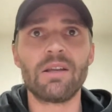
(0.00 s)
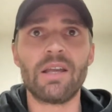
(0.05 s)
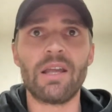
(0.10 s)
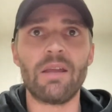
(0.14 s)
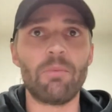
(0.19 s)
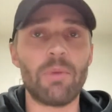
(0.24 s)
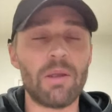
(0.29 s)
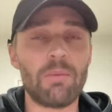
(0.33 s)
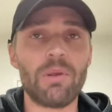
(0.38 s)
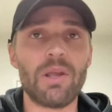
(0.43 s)

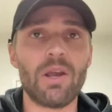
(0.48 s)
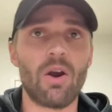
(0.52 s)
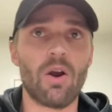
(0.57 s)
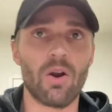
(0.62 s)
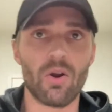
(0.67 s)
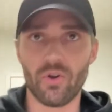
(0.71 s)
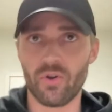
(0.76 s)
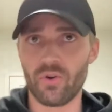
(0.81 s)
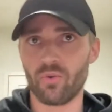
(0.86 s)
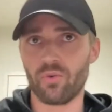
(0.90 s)
it may be
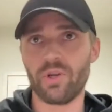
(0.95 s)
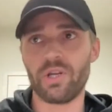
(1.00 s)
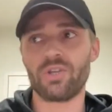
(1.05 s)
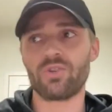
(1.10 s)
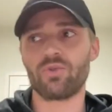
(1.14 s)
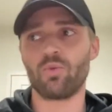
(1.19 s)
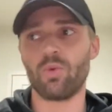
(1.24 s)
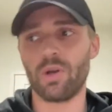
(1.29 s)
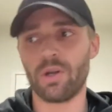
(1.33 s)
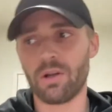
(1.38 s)
hard to
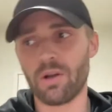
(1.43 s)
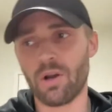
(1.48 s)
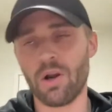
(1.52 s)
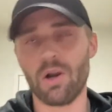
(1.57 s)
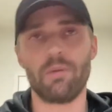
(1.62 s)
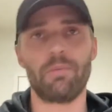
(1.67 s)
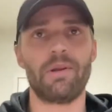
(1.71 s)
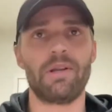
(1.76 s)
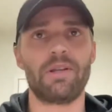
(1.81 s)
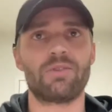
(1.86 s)
reach what
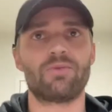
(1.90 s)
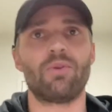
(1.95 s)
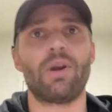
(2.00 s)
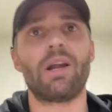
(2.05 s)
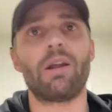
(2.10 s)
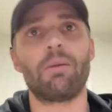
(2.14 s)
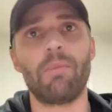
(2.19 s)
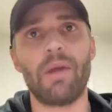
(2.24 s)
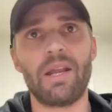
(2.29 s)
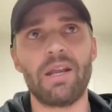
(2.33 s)
carbon is
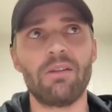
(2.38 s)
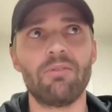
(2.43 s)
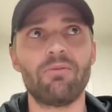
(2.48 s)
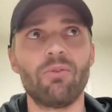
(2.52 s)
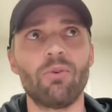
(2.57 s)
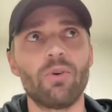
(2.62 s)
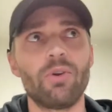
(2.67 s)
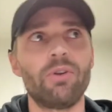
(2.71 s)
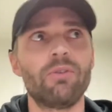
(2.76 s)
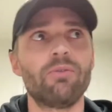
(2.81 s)
recommending
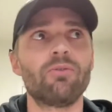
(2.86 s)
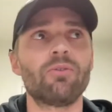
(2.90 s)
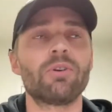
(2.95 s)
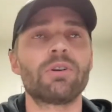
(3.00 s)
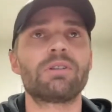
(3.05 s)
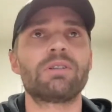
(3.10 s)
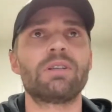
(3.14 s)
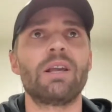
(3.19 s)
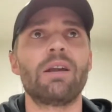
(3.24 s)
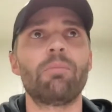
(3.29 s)
for you,
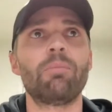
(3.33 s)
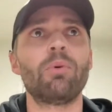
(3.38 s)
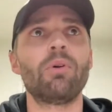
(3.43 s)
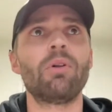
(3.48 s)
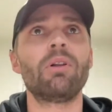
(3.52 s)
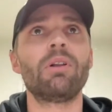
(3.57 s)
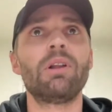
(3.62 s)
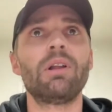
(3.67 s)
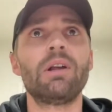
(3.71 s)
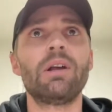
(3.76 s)
for
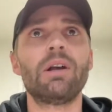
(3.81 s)
example.